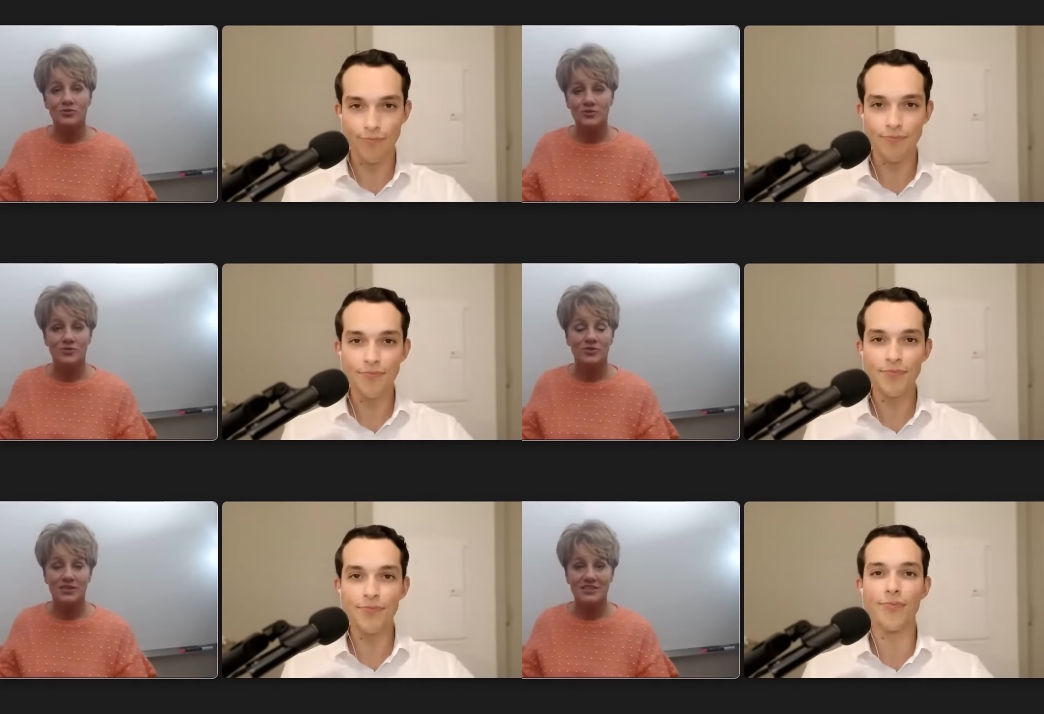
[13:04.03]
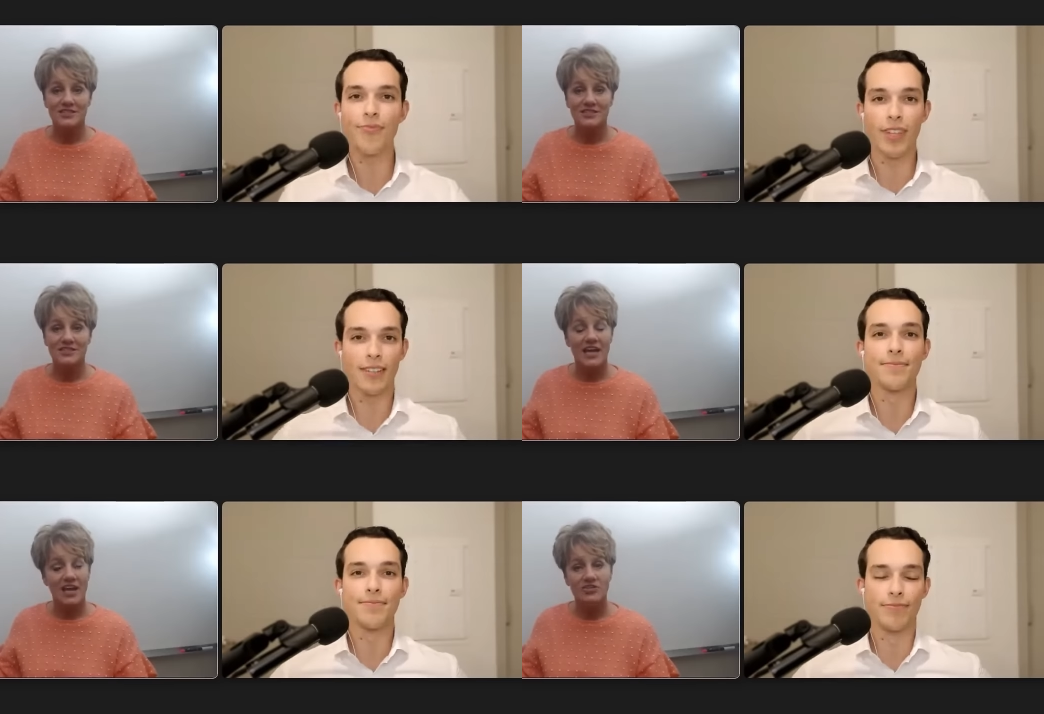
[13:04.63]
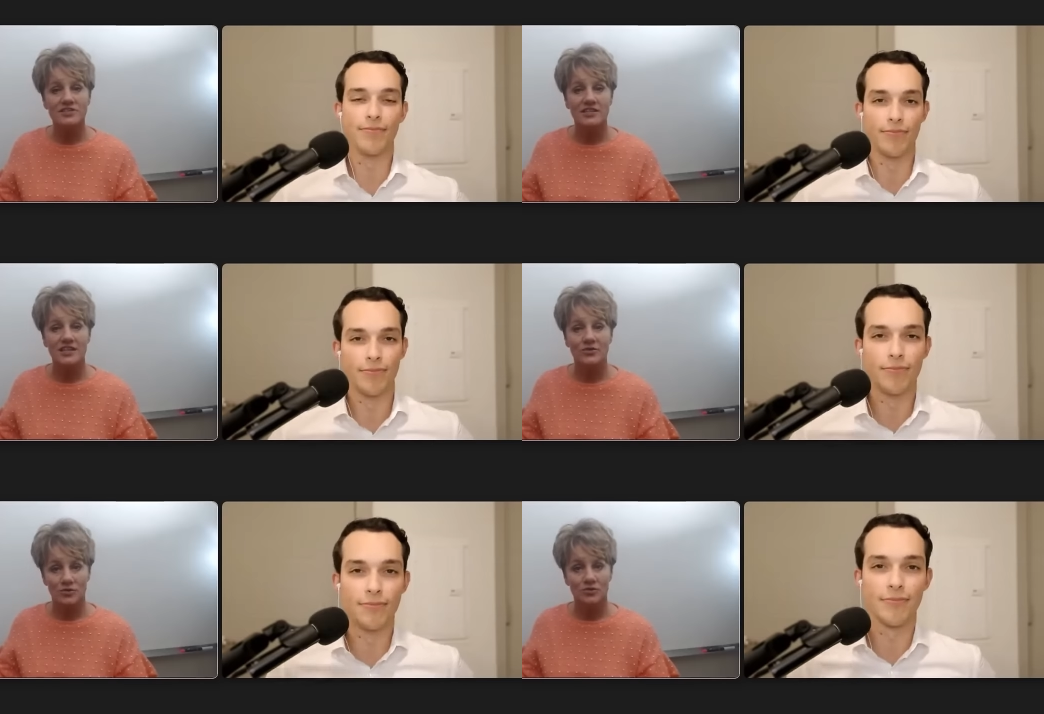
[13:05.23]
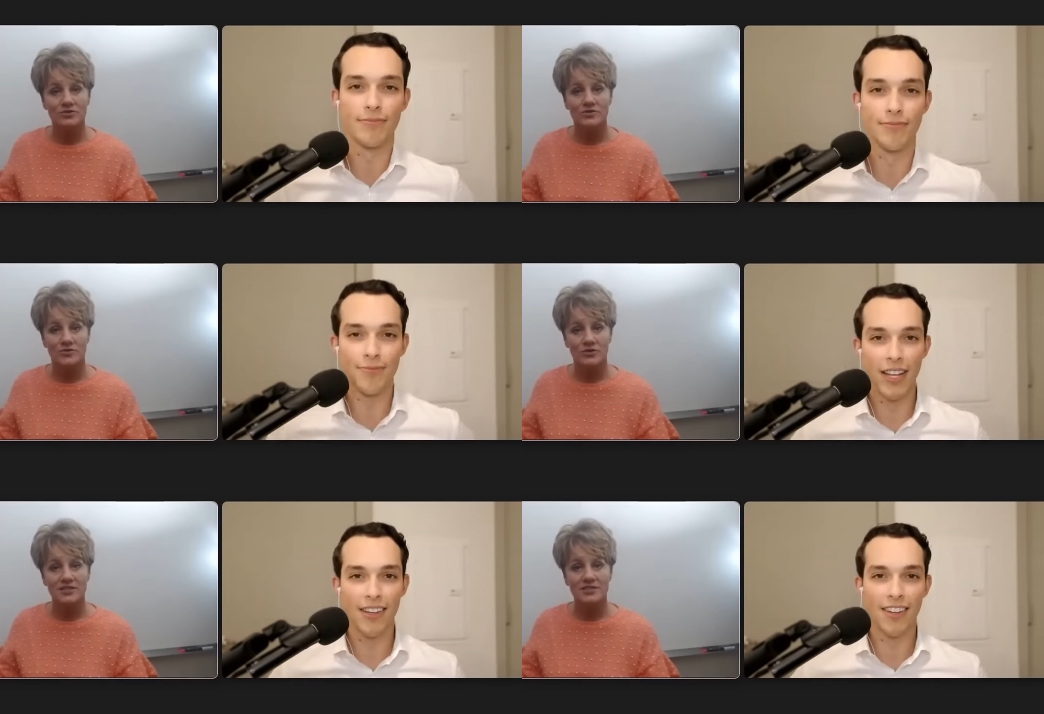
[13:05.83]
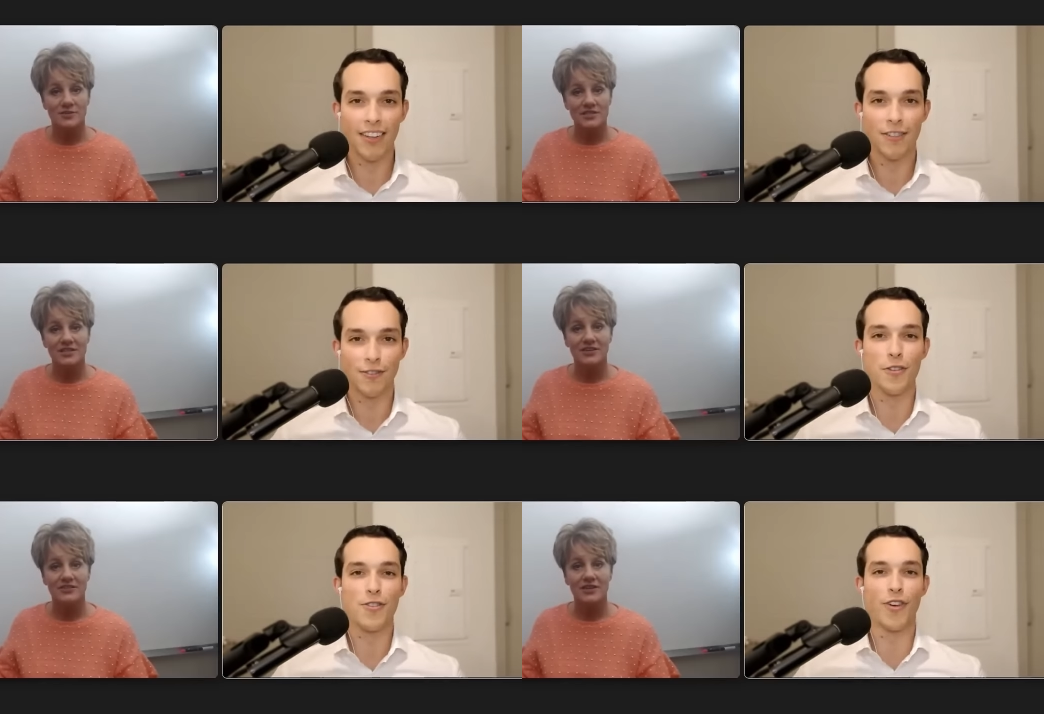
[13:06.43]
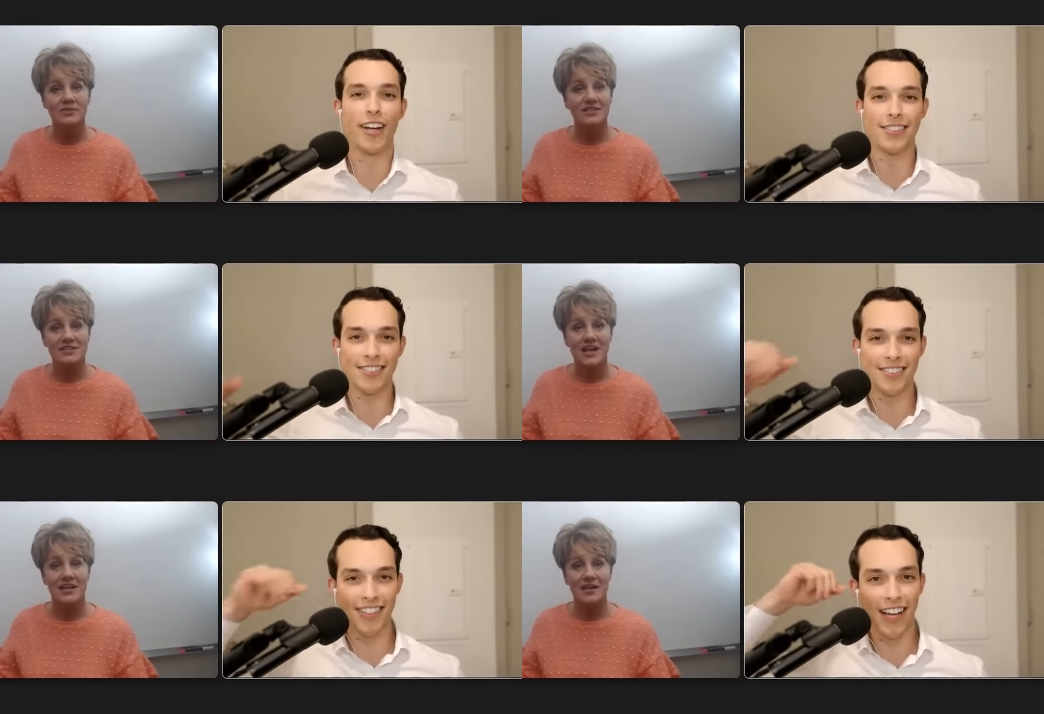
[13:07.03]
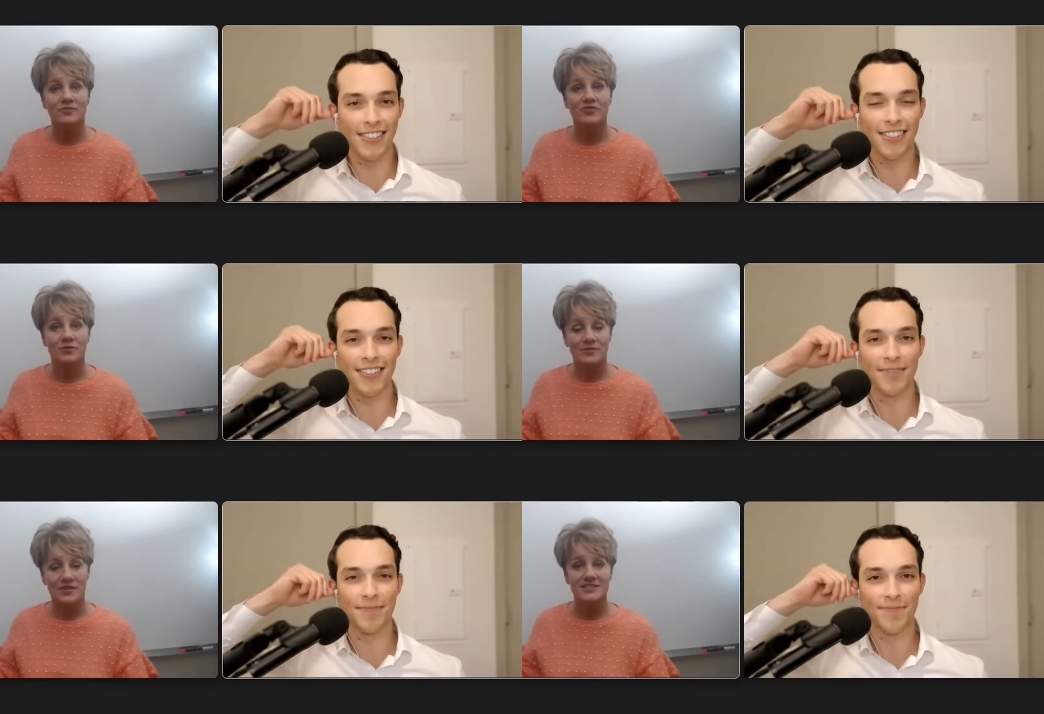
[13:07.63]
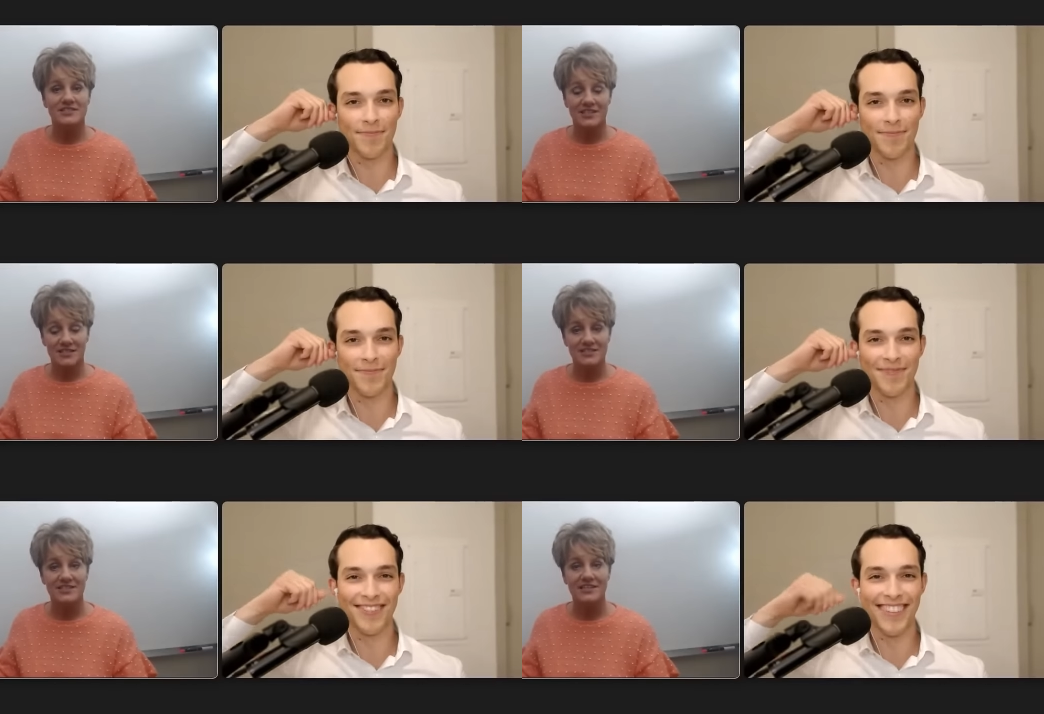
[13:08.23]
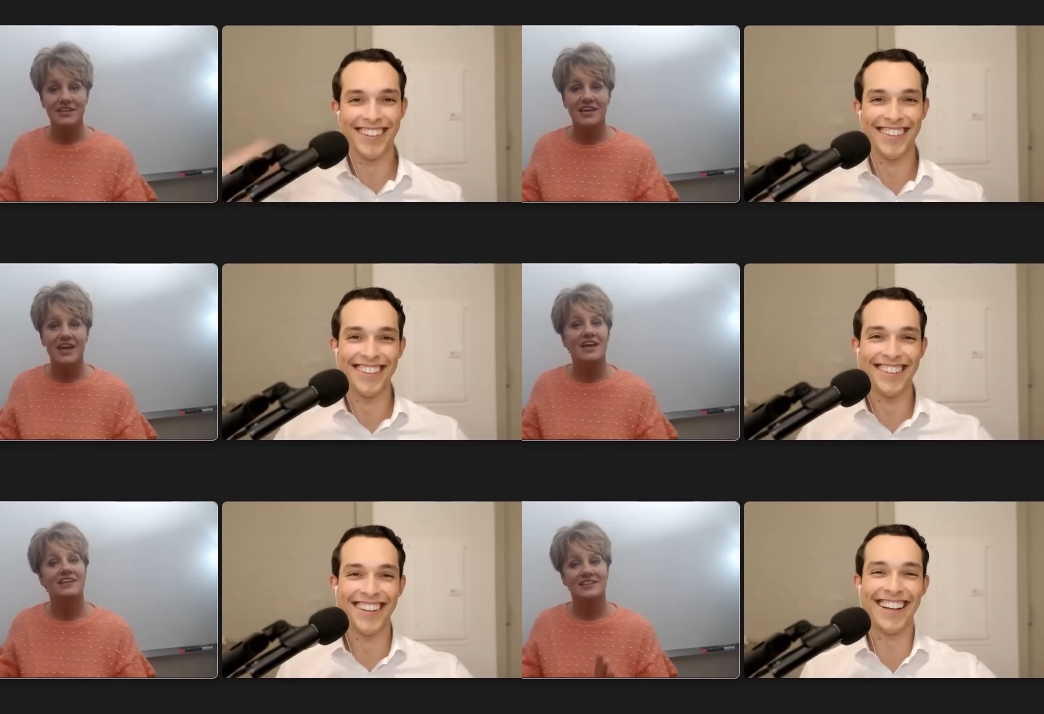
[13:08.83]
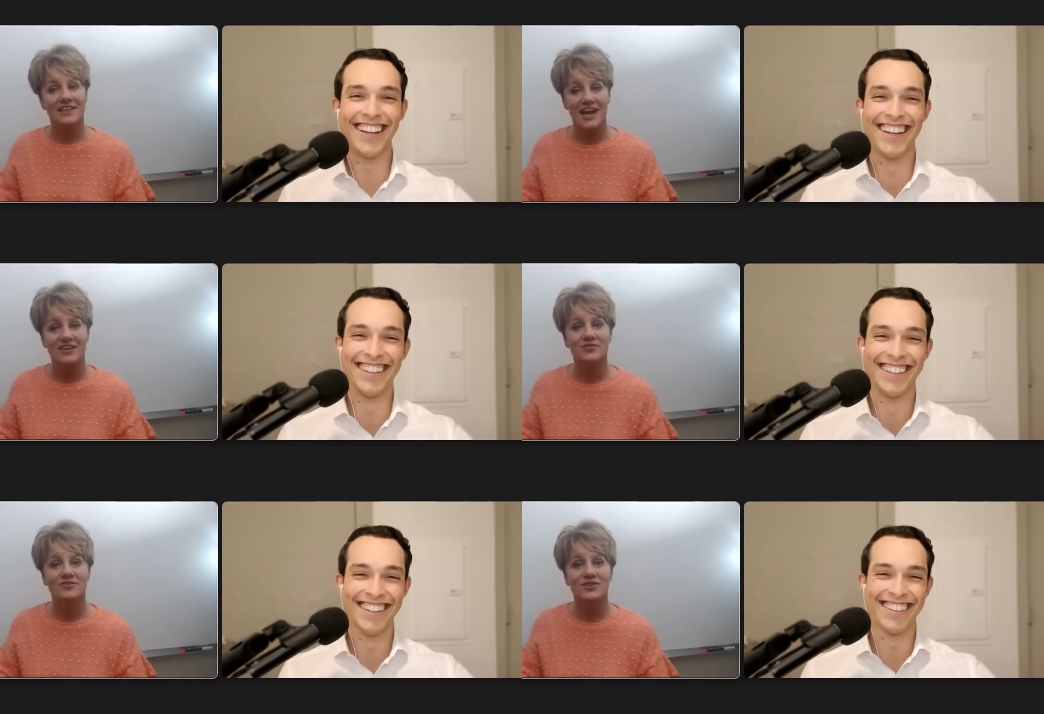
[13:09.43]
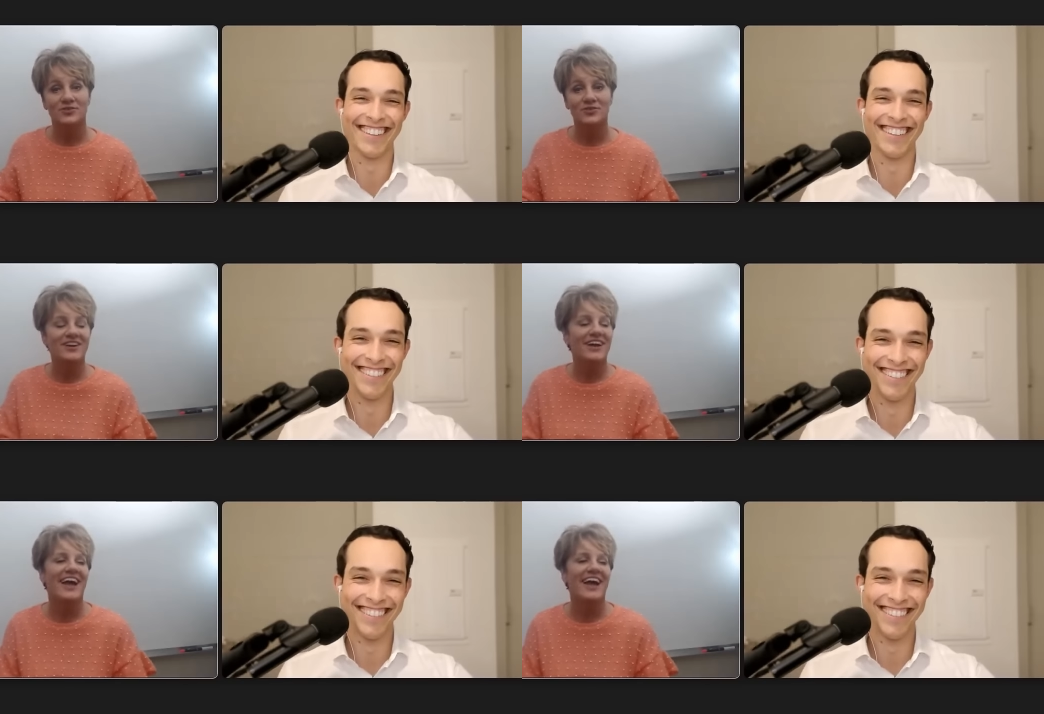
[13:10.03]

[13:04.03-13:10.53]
Speaker 1: Rolls Royce. Is that how you mm-hmm. say that? Rolls Royce. Am I Rolls Royce? Because I yes. am from East Tennessee, and I don't know.